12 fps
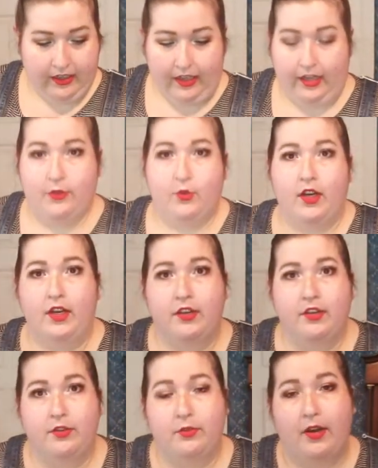and you want to
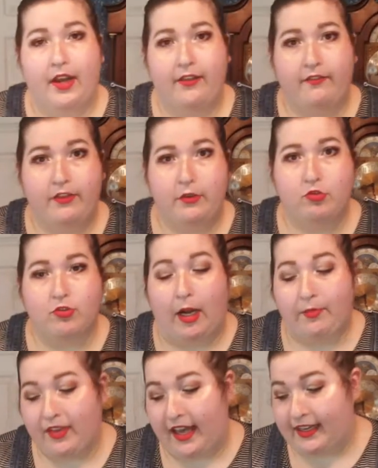do a few
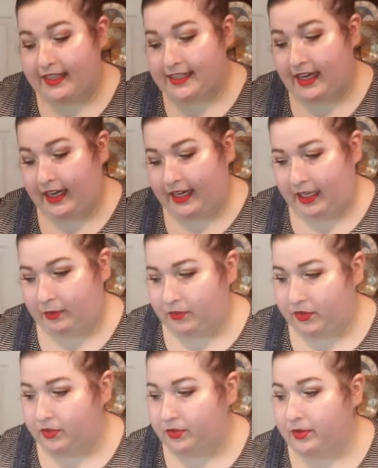drops at a time
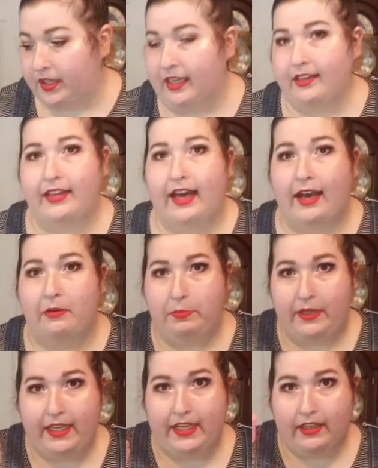to get that
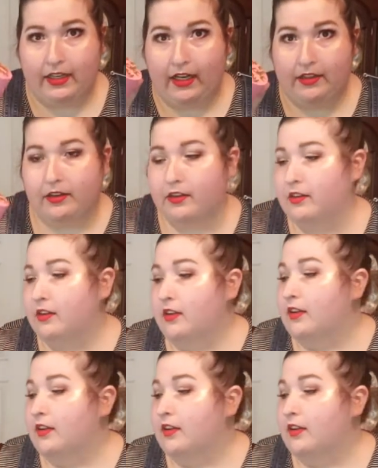pink color.